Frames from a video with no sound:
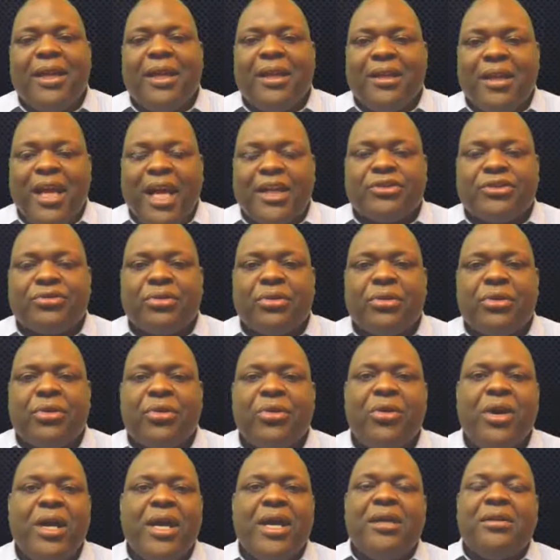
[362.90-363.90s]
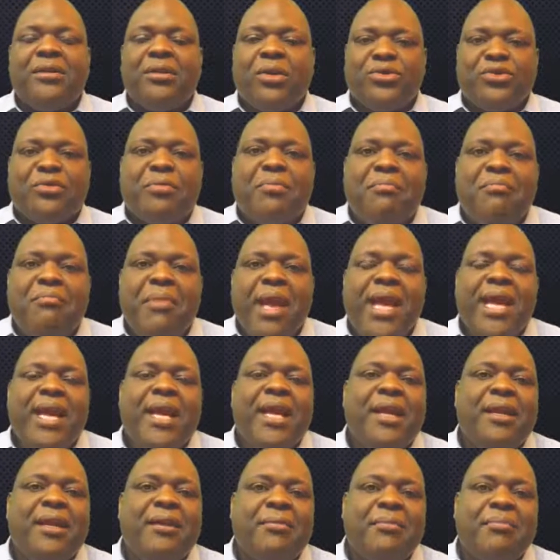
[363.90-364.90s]
electrical, those
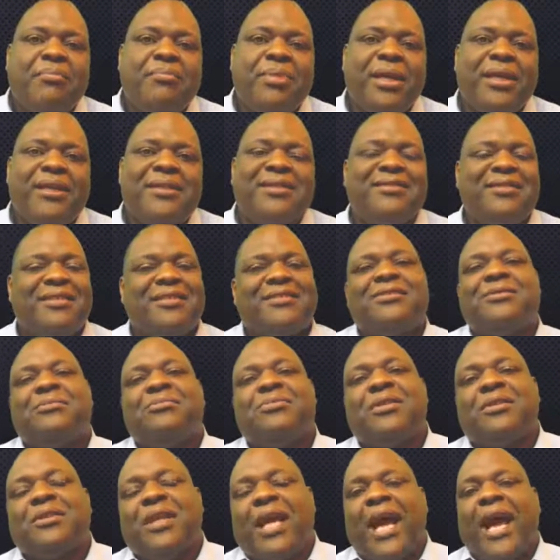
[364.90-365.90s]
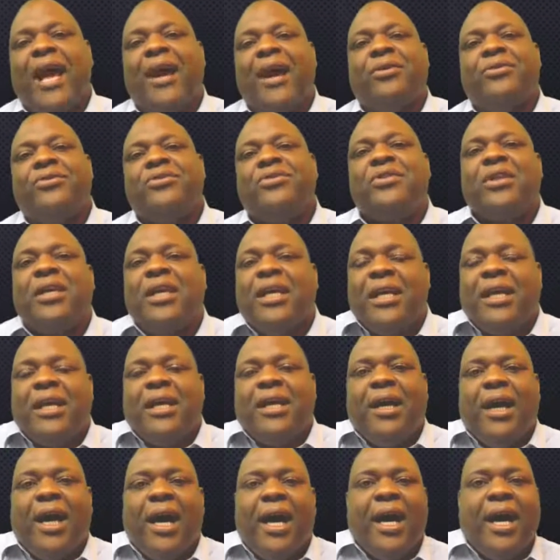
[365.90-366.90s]
main big systems of the house.
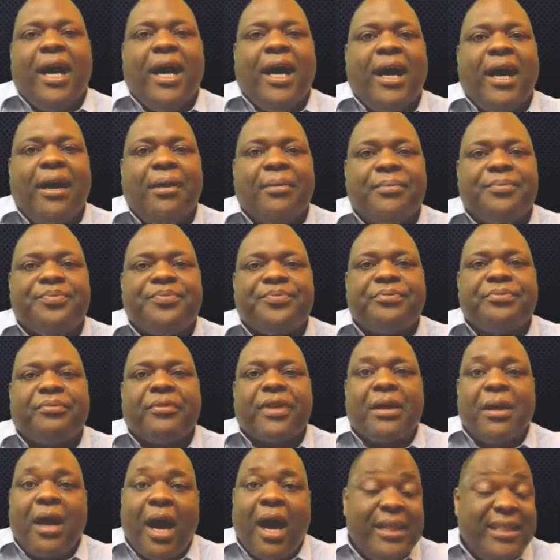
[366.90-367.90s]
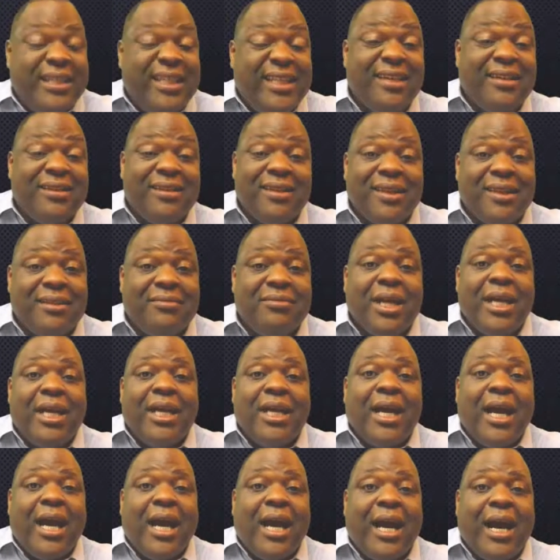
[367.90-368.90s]
Ideally,
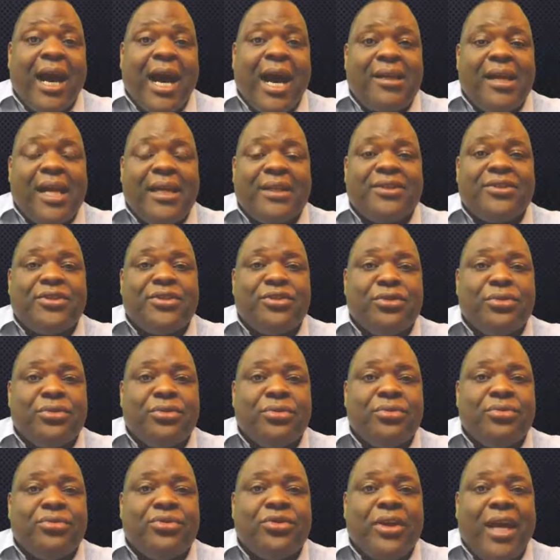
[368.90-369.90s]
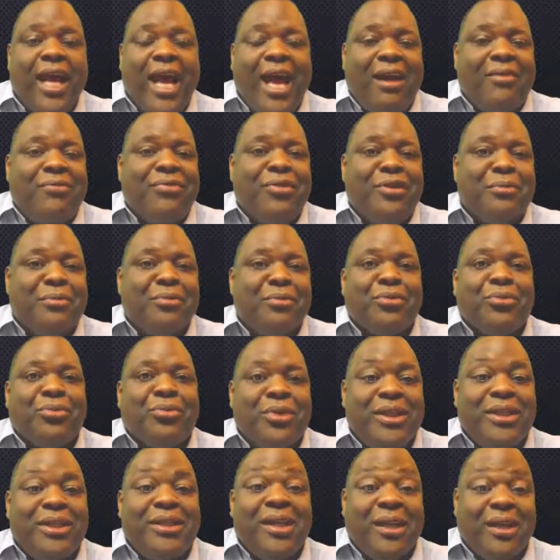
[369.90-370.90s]
I like to have them
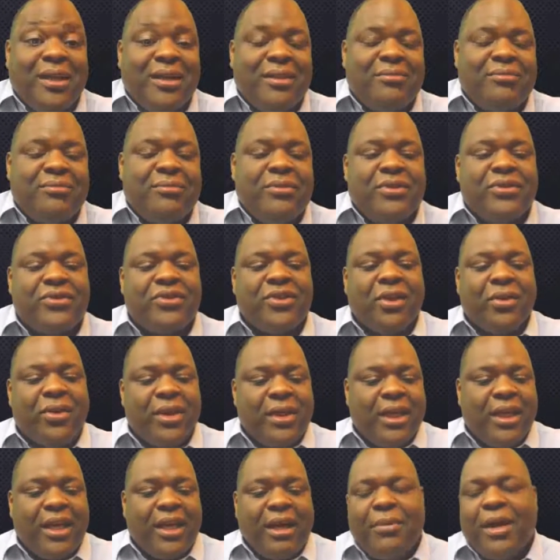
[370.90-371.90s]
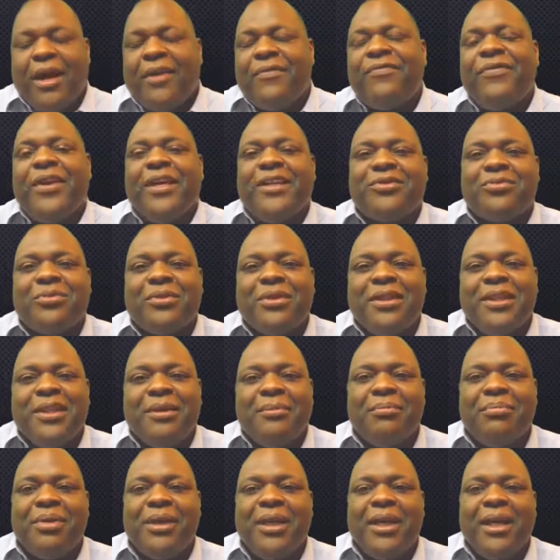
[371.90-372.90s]
redone. So again, I'm not faced with any
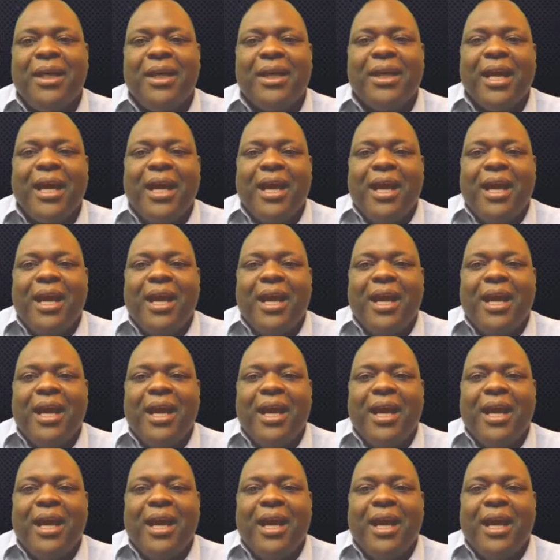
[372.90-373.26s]
big